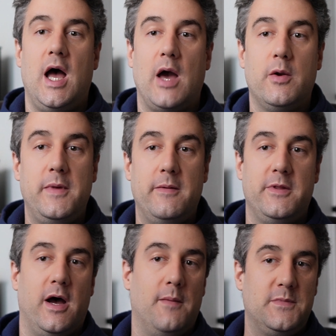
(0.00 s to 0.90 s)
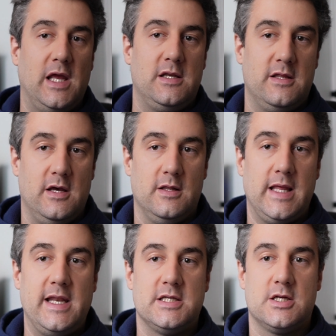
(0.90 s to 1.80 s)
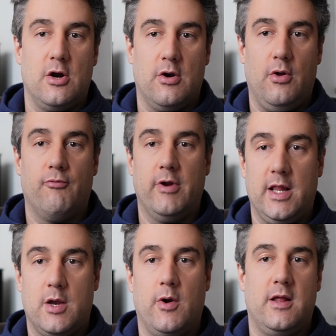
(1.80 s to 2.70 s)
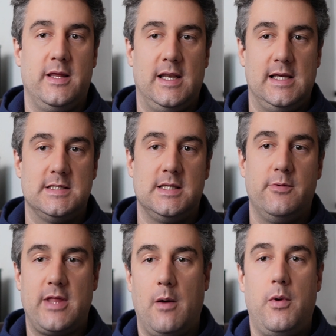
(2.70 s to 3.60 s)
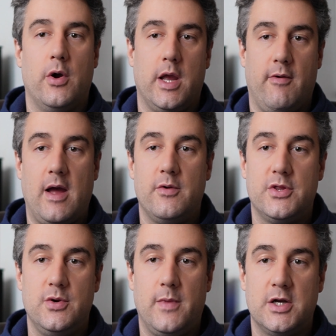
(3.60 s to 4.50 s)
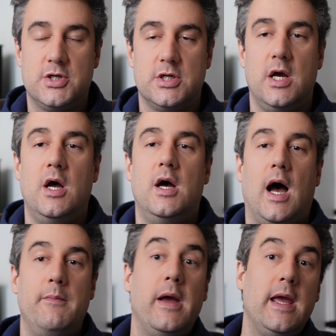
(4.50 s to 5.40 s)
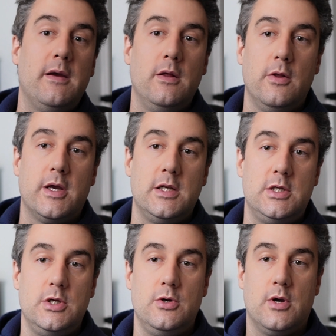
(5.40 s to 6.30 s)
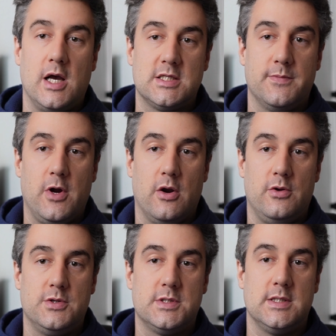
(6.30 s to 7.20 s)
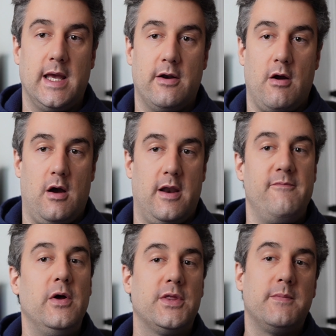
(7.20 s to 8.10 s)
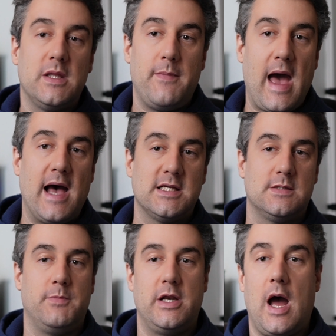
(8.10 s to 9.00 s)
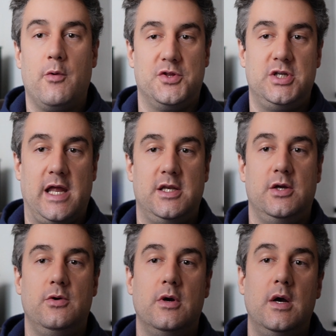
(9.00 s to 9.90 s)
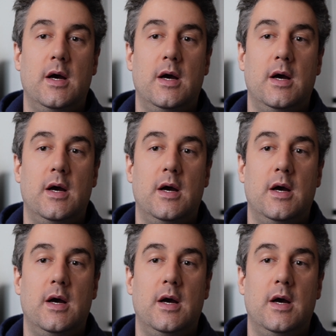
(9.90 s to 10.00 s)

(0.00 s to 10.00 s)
I want to be able to update to the latest kernel really quickly and easily without poking around with too much. I may look into custom kernels later on. I've built them in the past, but not with Gentoo.